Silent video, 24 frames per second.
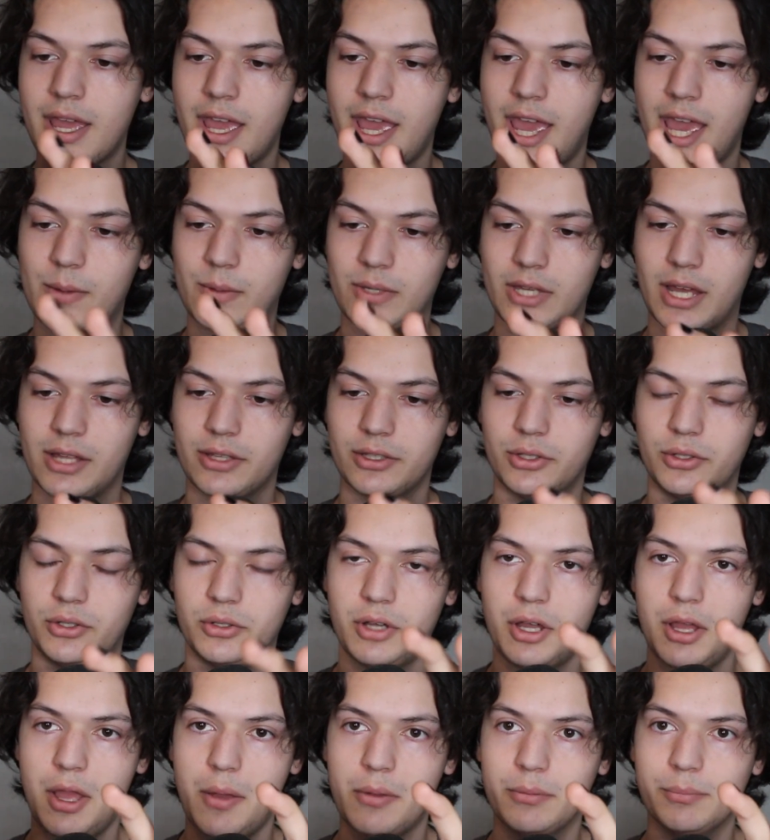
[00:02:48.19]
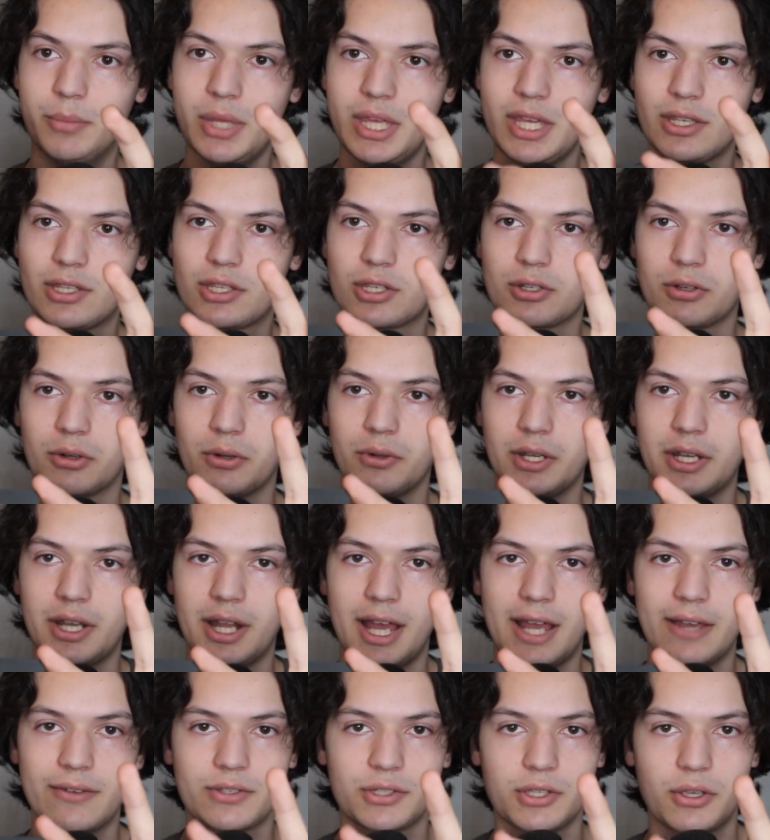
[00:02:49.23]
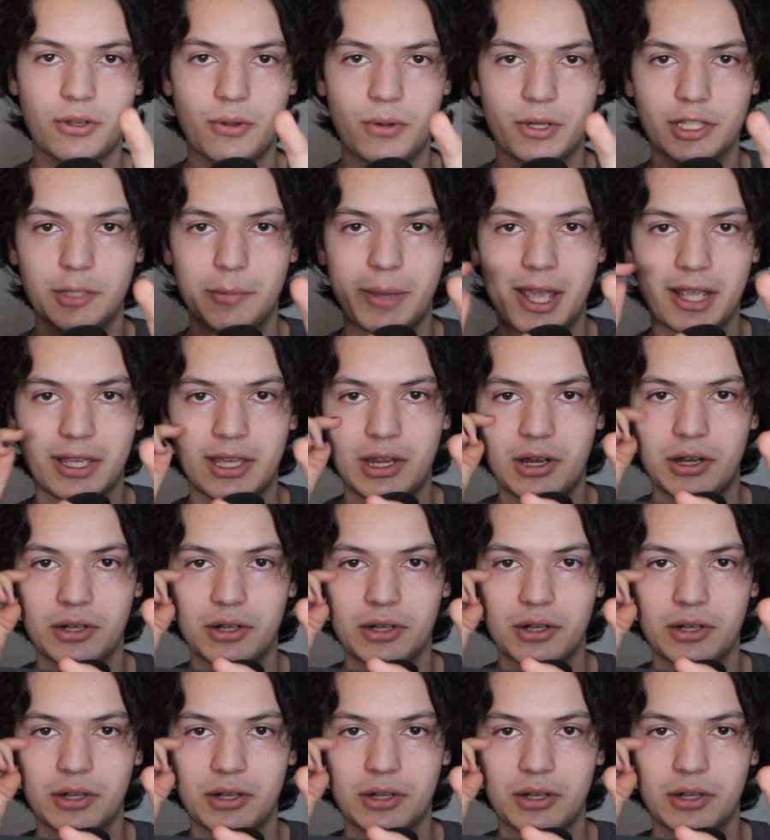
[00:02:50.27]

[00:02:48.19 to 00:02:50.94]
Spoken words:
and we got a little big Ceroni Knives logo on the back here.